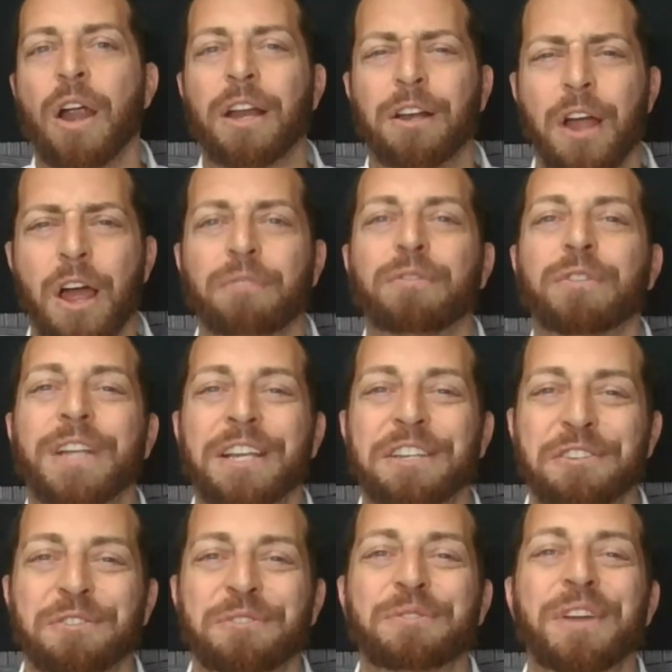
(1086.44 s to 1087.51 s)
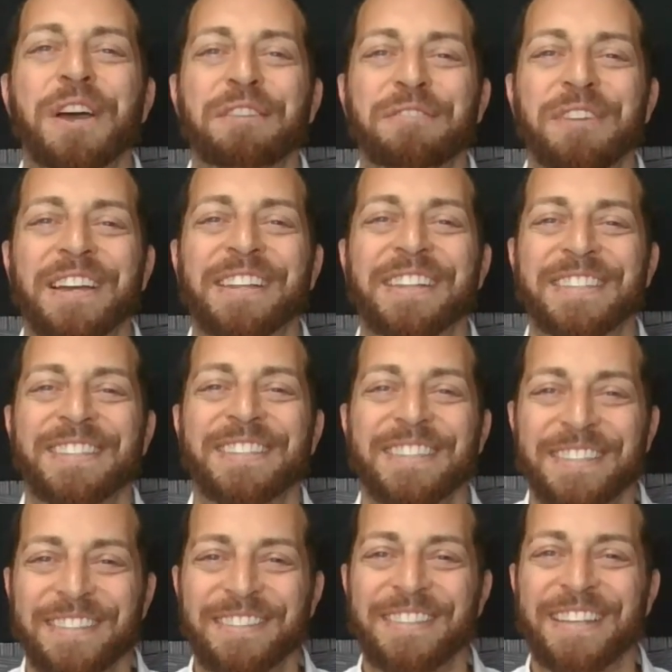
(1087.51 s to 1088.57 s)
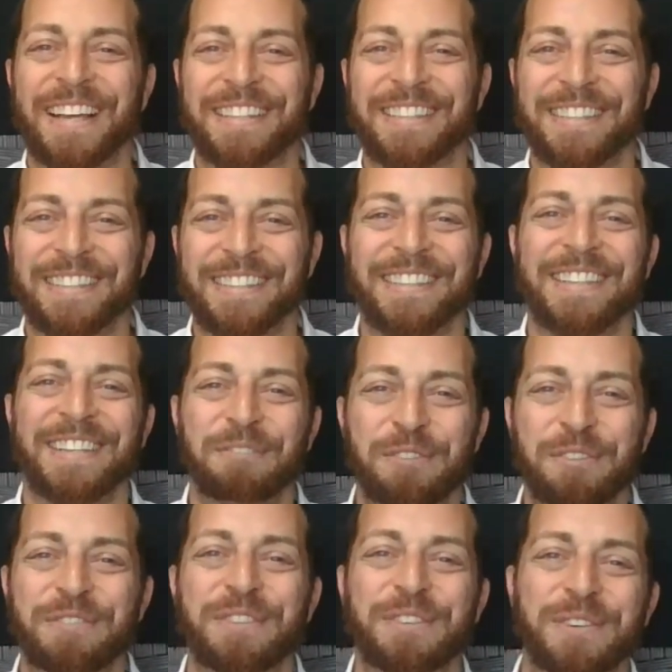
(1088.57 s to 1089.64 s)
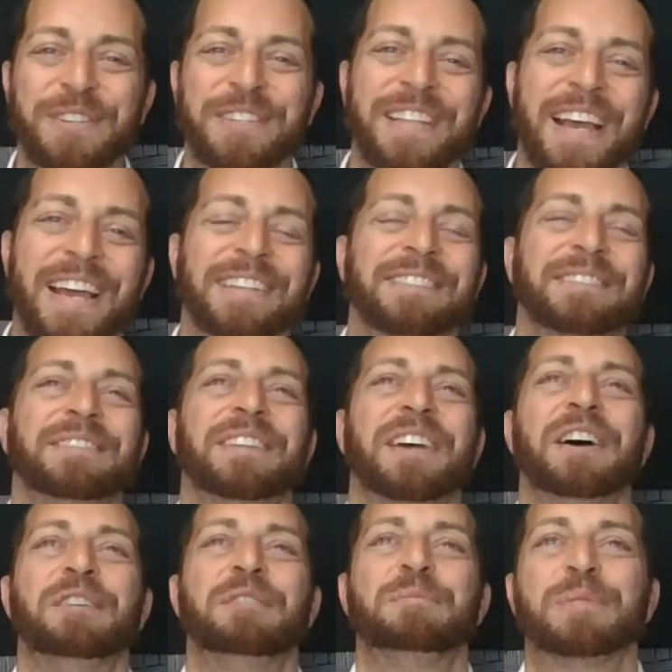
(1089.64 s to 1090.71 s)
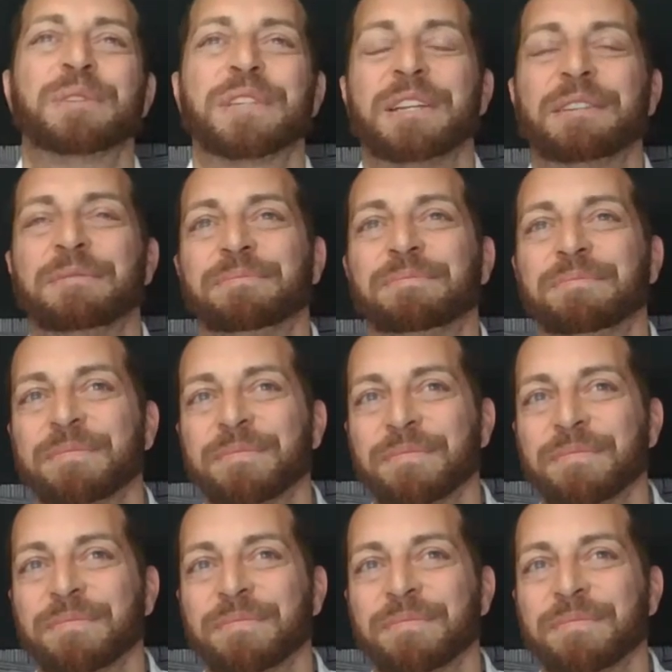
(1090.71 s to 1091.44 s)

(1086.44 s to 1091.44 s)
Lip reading: All right, confrontation through nonviolence. Yes, you would have endorsed that. 100%.